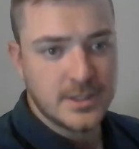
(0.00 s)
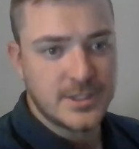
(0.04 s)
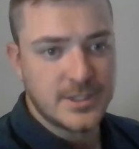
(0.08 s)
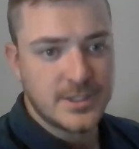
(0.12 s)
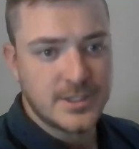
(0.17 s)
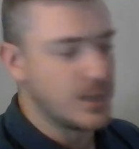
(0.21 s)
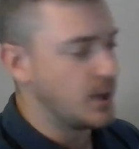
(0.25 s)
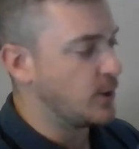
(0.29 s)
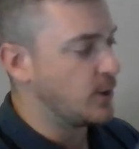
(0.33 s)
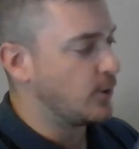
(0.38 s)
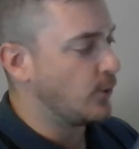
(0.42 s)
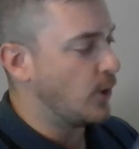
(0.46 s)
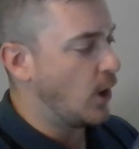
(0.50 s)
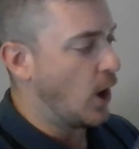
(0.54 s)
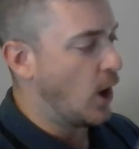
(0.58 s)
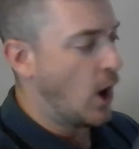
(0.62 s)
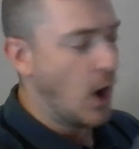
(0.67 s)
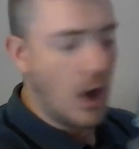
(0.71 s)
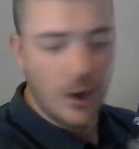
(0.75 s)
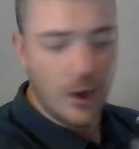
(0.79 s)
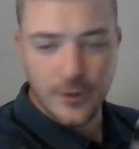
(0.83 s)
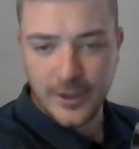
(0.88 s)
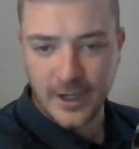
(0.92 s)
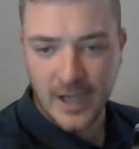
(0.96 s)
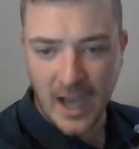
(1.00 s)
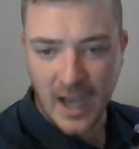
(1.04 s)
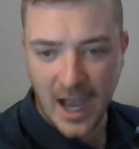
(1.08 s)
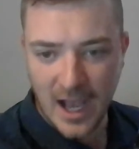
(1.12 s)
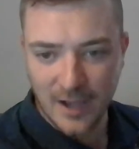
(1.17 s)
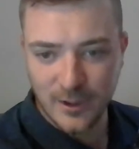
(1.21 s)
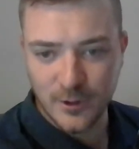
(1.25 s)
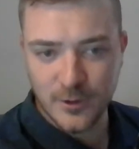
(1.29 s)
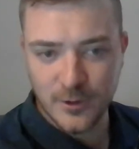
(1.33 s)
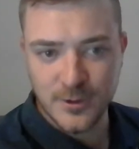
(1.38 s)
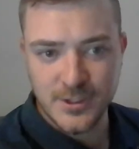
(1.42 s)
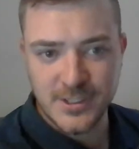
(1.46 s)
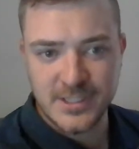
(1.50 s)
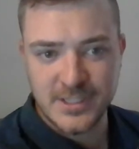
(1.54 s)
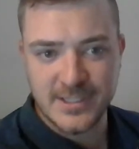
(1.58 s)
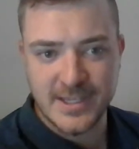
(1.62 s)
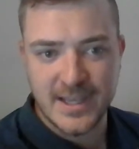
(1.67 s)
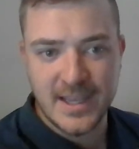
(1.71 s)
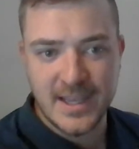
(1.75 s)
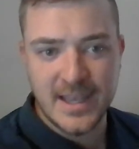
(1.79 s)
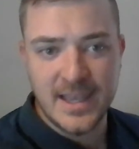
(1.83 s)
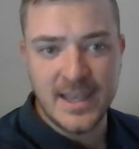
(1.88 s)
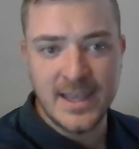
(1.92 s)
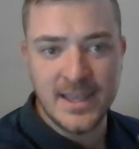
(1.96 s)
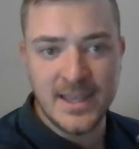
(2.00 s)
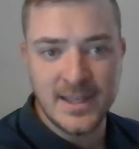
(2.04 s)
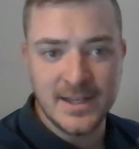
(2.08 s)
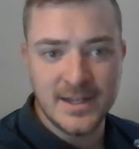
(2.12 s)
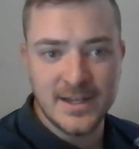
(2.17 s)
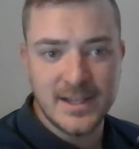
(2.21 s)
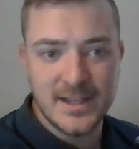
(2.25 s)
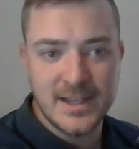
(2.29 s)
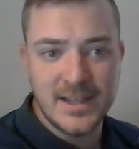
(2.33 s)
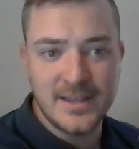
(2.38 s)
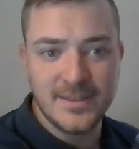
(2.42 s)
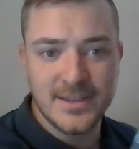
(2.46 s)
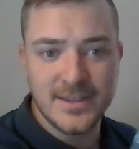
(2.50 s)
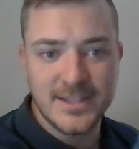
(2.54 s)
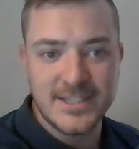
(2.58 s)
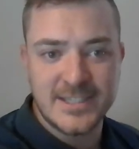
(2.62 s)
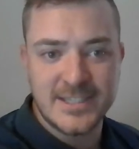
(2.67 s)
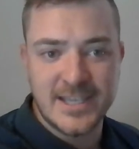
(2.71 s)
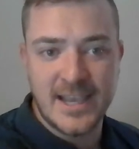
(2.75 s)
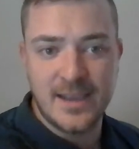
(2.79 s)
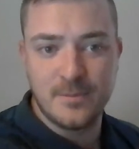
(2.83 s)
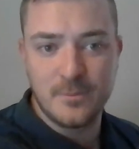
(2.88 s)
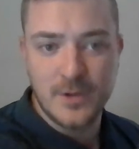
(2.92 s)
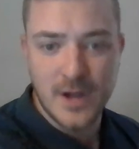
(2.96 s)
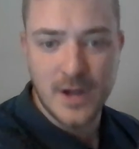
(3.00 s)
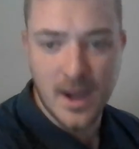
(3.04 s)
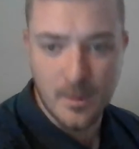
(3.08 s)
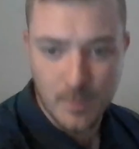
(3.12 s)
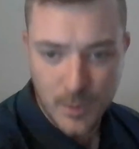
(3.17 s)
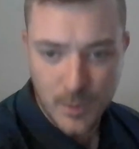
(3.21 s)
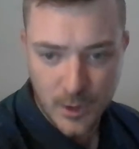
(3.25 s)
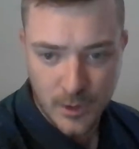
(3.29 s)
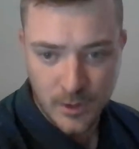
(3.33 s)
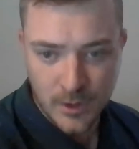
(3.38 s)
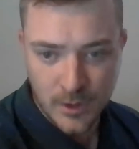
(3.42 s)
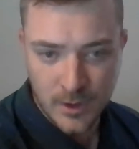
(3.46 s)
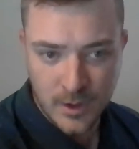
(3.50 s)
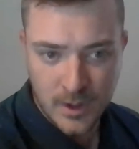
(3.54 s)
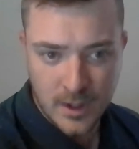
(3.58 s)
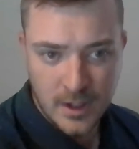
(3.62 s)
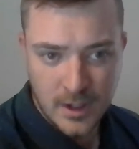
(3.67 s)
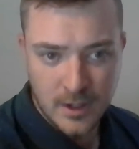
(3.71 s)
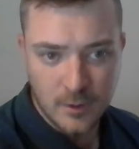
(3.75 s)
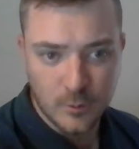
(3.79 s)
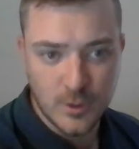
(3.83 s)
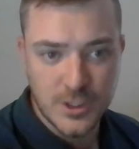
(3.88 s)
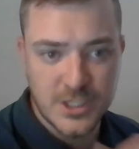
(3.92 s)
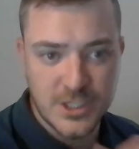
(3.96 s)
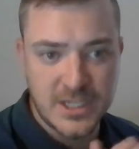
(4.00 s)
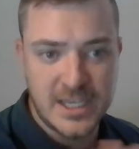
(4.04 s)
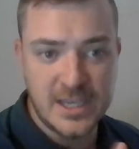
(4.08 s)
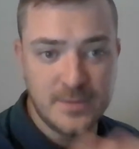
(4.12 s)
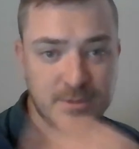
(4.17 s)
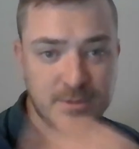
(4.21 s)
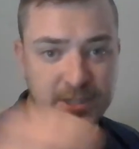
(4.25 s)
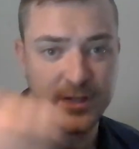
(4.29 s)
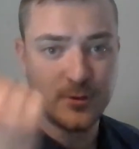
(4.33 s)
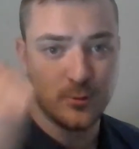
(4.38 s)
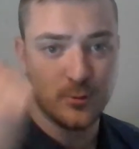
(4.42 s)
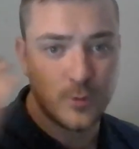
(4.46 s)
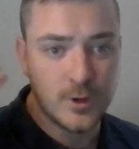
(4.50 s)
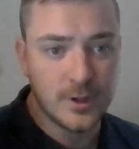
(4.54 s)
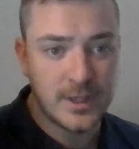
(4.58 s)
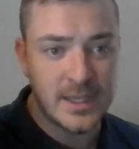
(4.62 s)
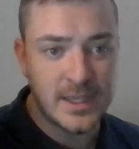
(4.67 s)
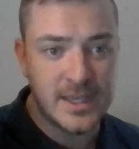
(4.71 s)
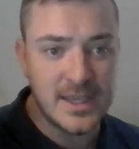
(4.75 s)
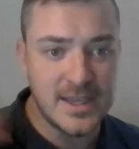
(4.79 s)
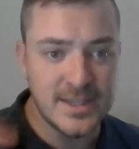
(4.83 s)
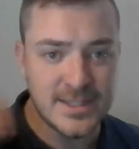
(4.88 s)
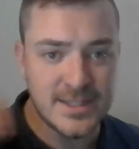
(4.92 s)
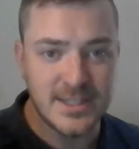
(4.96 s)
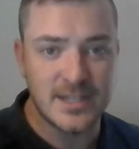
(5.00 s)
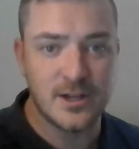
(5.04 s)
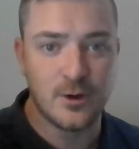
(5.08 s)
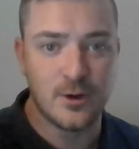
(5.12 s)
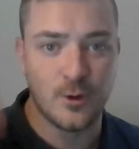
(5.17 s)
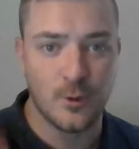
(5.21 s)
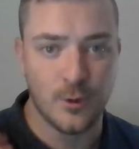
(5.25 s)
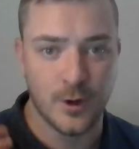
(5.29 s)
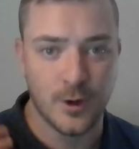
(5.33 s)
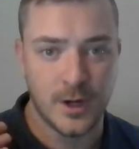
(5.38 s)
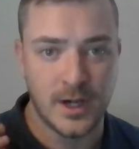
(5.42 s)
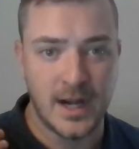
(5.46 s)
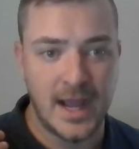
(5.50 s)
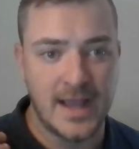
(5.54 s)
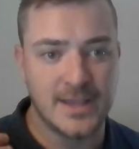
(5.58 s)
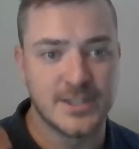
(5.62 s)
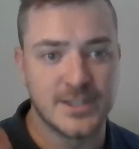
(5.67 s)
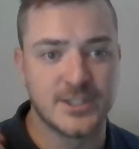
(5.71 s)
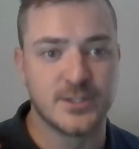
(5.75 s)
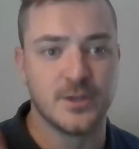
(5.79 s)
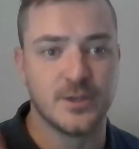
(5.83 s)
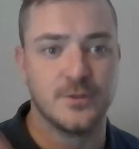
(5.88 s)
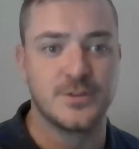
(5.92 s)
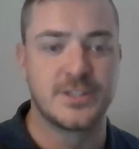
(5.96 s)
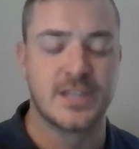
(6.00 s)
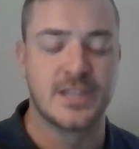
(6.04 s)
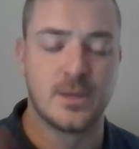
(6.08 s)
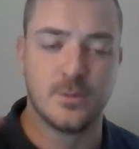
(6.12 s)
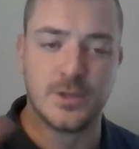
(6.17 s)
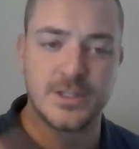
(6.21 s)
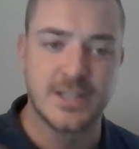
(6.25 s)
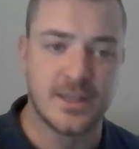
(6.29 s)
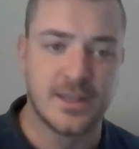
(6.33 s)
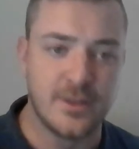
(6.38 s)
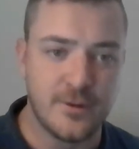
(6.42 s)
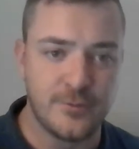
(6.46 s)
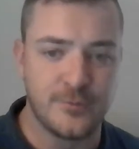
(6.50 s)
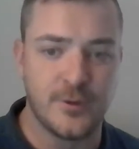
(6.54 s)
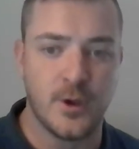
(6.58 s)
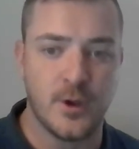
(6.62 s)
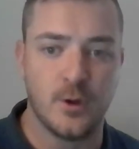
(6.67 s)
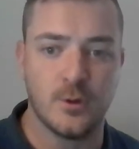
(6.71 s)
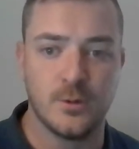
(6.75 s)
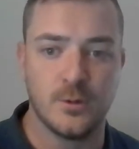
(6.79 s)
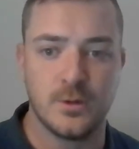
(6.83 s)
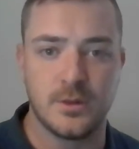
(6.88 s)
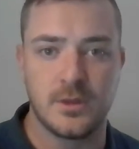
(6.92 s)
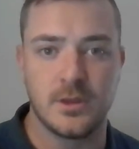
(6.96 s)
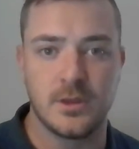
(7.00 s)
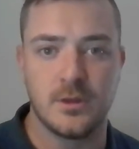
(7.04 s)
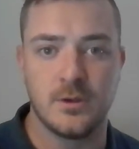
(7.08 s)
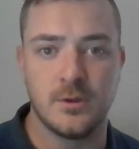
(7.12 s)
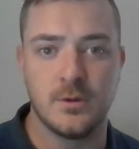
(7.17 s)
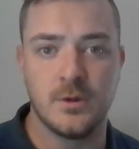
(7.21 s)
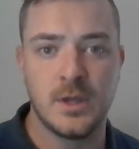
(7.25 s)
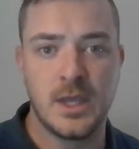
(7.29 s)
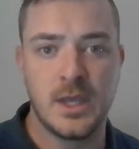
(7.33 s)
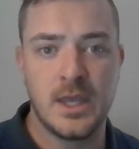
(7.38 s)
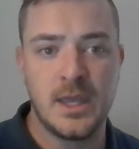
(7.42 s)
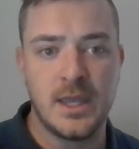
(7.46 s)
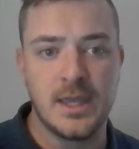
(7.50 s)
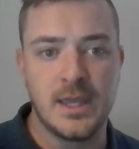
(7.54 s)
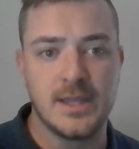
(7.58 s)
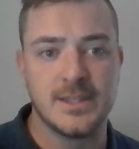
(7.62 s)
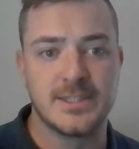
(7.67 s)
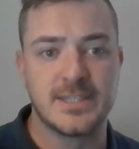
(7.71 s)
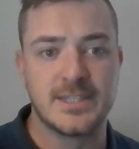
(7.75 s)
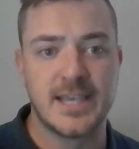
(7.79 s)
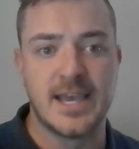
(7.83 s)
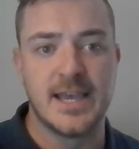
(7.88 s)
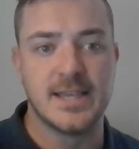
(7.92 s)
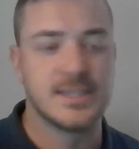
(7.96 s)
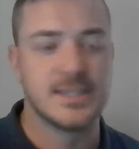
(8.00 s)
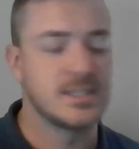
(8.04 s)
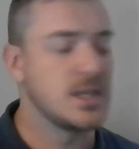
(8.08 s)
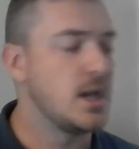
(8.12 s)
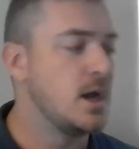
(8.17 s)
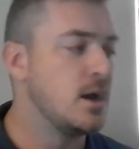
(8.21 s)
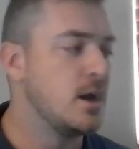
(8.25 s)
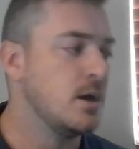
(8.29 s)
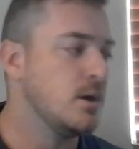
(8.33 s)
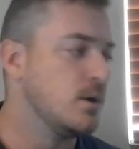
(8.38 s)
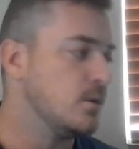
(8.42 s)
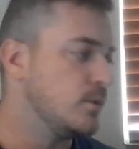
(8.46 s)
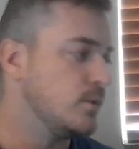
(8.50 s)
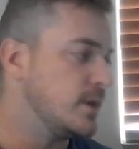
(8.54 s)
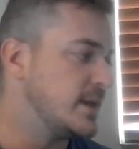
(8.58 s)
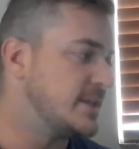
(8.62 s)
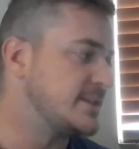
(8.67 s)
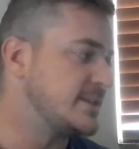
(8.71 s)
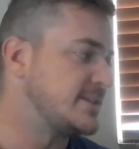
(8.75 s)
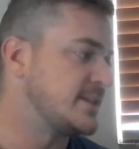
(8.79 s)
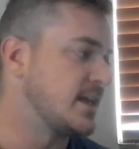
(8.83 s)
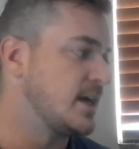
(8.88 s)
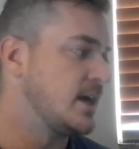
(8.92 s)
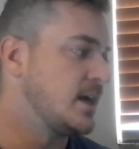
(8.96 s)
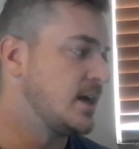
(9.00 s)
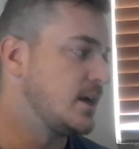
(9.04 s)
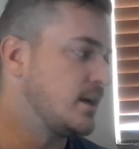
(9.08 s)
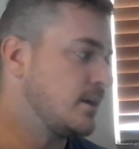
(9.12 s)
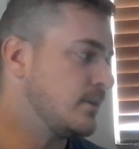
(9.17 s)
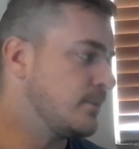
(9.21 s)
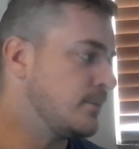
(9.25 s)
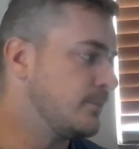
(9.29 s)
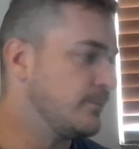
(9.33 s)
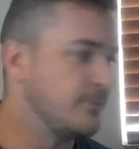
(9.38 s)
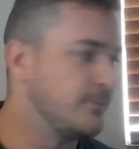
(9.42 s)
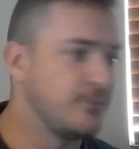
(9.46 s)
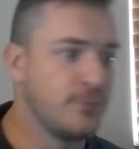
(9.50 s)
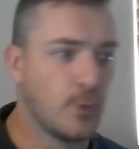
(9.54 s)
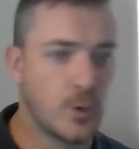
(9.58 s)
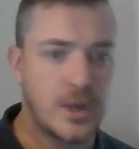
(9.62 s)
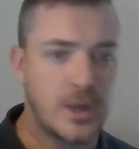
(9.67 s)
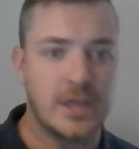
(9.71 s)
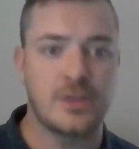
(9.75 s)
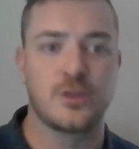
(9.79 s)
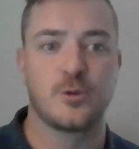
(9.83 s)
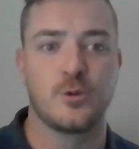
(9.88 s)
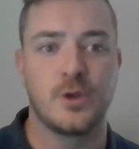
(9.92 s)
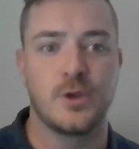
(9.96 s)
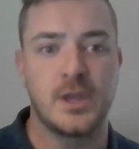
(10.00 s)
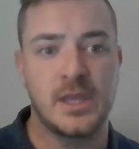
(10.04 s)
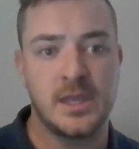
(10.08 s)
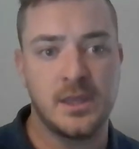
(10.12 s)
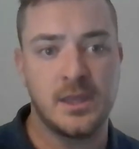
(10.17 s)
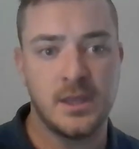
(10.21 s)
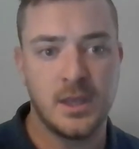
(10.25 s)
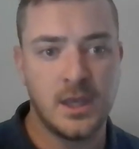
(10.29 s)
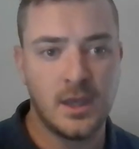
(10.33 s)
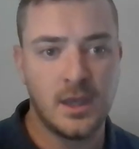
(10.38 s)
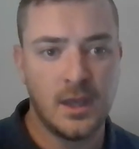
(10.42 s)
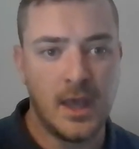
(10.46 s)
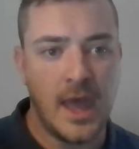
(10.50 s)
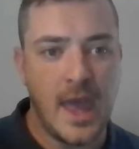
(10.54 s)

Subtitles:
So all the colors end in the same number, which keeps it really easy to organize. So if someone's on the phone with you and says, oh, it's 43,